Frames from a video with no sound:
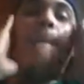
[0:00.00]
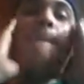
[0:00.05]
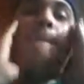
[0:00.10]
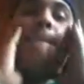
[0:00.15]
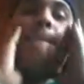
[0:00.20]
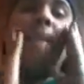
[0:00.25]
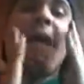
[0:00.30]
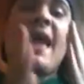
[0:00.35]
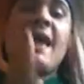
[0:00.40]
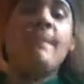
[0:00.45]

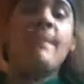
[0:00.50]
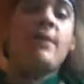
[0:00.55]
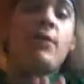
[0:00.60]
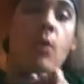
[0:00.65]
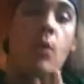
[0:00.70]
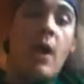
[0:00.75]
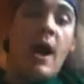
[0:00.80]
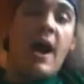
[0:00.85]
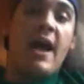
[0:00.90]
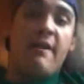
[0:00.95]
maybe
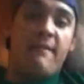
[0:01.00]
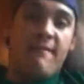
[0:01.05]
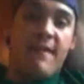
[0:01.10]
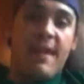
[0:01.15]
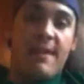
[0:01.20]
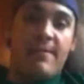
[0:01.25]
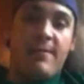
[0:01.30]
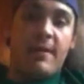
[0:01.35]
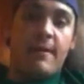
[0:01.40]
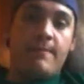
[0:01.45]
the Wyatt
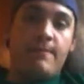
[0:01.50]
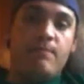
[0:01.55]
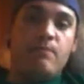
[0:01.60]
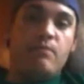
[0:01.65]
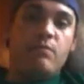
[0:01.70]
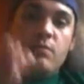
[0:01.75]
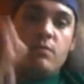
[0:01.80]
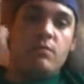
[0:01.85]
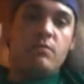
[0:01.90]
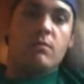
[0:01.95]
family.
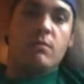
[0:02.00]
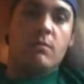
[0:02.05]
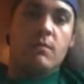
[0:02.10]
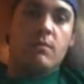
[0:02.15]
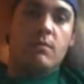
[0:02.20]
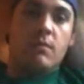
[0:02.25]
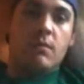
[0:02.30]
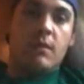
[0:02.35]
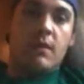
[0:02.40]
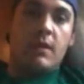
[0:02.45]

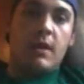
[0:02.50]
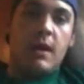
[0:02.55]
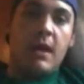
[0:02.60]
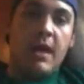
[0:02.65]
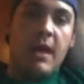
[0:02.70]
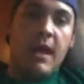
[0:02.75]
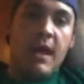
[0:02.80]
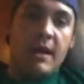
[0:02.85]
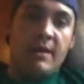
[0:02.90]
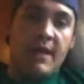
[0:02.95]

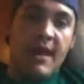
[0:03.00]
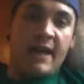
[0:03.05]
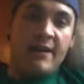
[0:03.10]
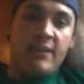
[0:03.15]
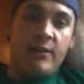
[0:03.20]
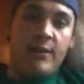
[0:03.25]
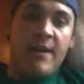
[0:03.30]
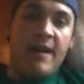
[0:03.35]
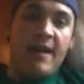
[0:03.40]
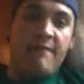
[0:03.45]
I
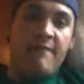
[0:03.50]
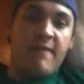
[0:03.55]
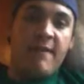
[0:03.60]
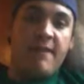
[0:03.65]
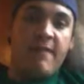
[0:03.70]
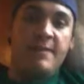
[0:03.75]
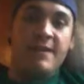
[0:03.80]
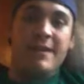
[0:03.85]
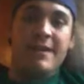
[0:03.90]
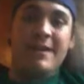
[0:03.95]
like the Wyatt
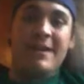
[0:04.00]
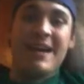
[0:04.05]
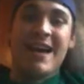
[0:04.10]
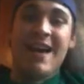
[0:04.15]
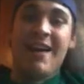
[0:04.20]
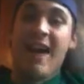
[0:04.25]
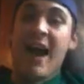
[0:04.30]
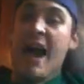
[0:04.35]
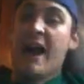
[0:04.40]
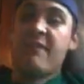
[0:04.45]
family.
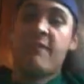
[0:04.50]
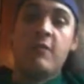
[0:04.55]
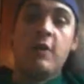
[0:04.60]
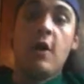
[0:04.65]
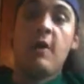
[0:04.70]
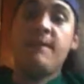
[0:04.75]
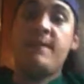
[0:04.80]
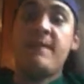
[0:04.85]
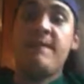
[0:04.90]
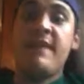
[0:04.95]
I
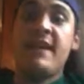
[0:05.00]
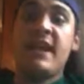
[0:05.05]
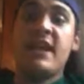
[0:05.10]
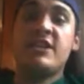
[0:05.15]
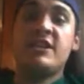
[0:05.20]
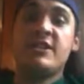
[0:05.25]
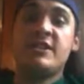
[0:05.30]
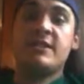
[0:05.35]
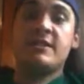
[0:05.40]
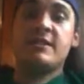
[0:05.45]
love the
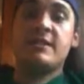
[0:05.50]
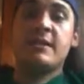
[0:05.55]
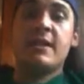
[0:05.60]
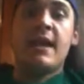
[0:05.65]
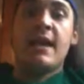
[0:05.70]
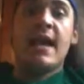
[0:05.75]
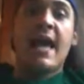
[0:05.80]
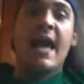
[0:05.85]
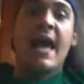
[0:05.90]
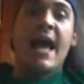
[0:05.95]
vintages.
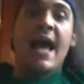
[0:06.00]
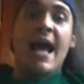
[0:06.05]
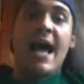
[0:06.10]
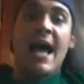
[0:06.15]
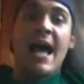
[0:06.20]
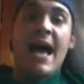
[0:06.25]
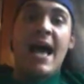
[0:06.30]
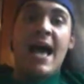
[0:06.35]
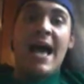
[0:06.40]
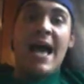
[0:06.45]

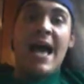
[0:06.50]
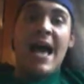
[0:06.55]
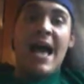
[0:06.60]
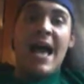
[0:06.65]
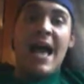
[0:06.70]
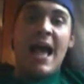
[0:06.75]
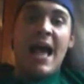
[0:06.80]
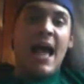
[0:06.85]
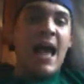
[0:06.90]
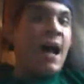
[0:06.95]

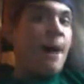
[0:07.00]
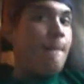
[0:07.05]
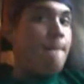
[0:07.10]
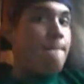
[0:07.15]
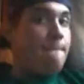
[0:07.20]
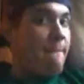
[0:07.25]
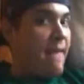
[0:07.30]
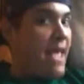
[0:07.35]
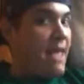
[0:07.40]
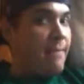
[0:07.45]

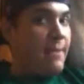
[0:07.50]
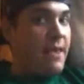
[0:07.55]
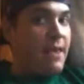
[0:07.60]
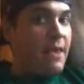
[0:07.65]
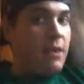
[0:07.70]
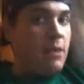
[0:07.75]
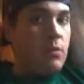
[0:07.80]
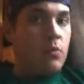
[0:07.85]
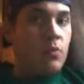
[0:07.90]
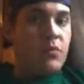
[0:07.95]

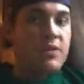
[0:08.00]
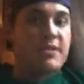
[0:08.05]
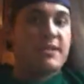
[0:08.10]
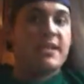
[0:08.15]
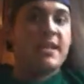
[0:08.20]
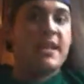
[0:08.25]
Maybe. We'll